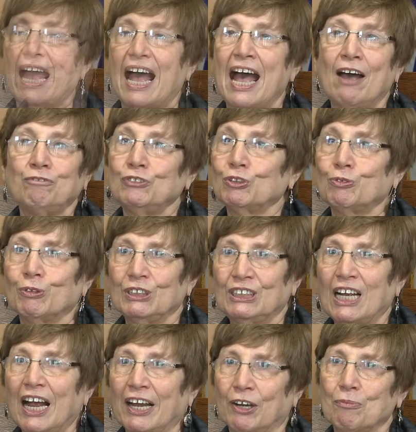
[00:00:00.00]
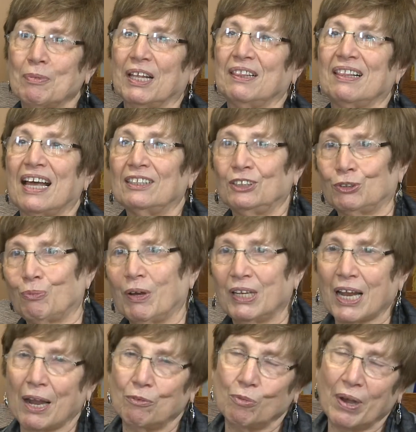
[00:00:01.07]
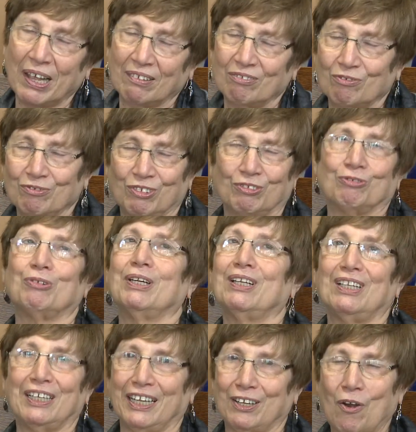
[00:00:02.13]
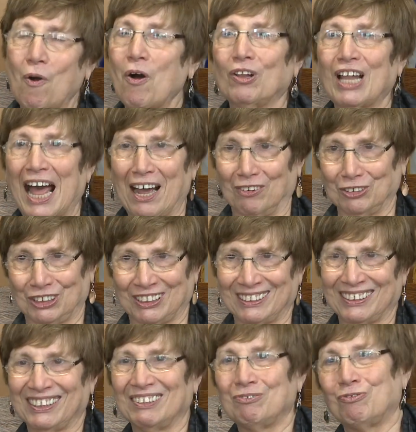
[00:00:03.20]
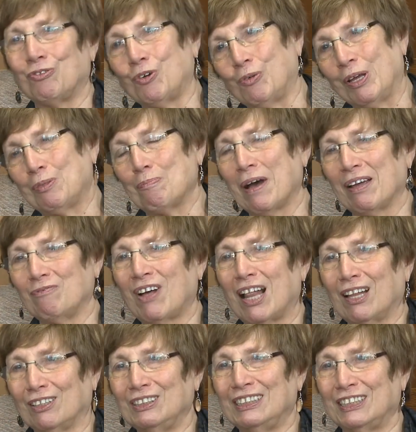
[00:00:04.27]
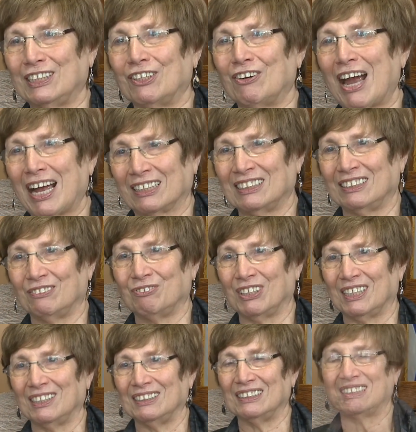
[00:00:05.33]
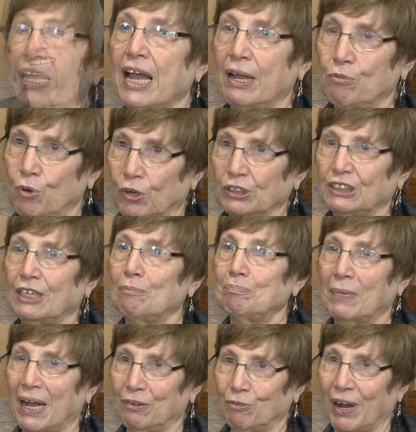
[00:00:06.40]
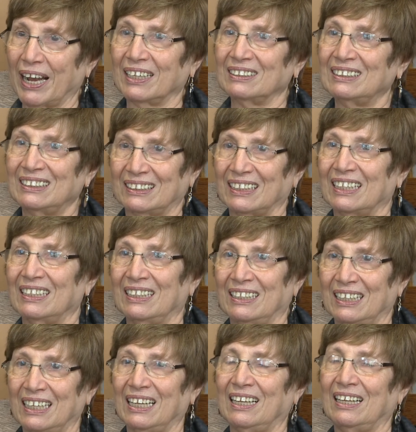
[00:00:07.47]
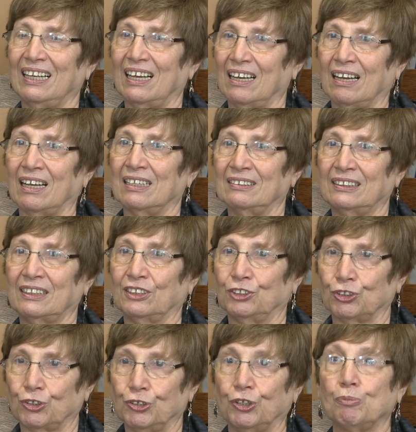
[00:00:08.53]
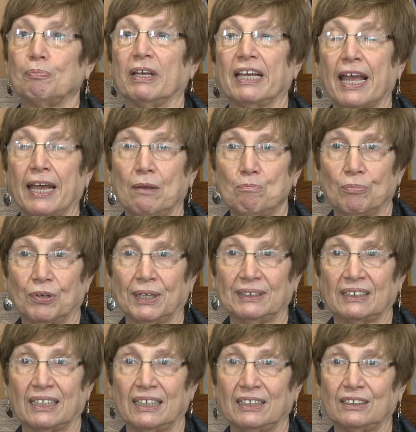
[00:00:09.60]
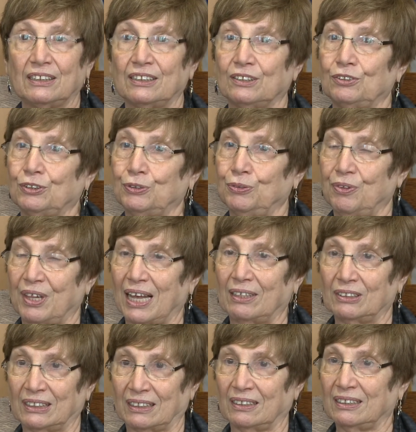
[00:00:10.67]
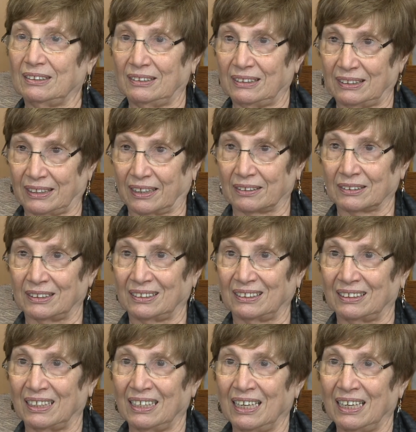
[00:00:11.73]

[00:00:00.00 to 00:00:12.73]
After retirement, that's when I went really all out for, with my volunteer activities. Yeah. I worked up my ranks in the uh, sisterhood, became president in 2006.